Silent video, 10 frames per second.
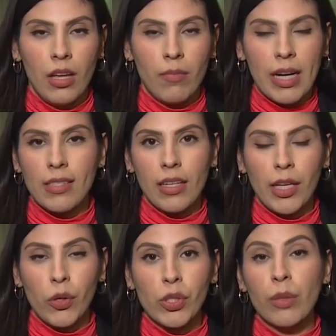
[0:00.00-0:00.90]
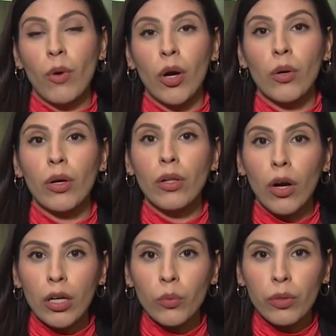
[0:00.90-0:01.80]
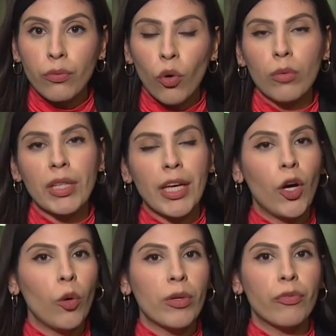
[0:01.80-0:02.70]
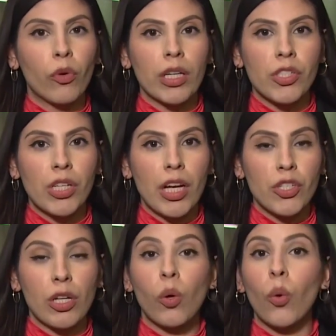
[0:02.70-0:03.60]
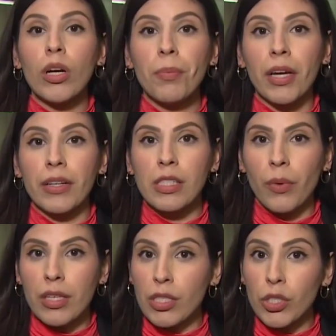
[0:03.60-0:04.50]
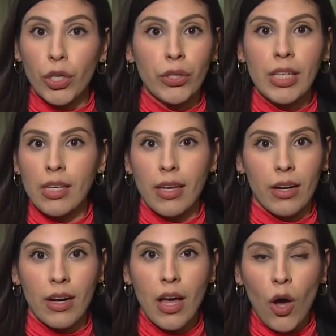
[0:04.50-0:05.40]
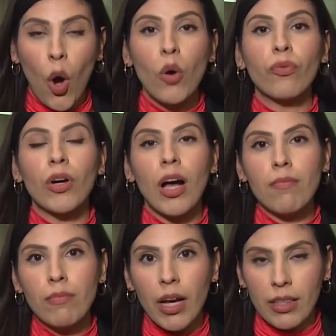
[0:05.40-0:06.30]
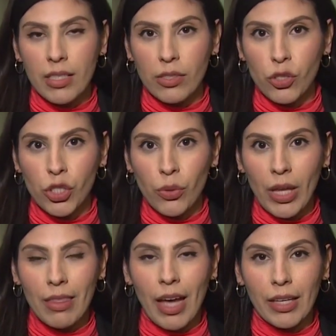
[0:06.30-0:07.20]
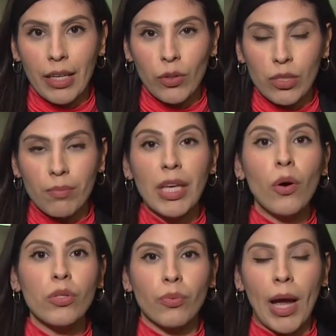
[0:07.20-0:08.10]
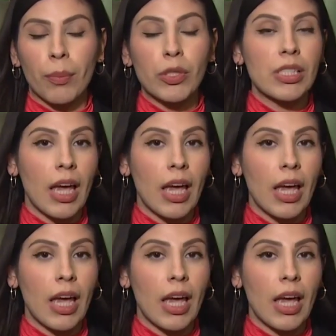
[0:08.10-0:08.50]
Marcelino, tomorrow Clark will formally go before a judge in a court appearance with his attorney here over a month since a shooting that killed Migos rapper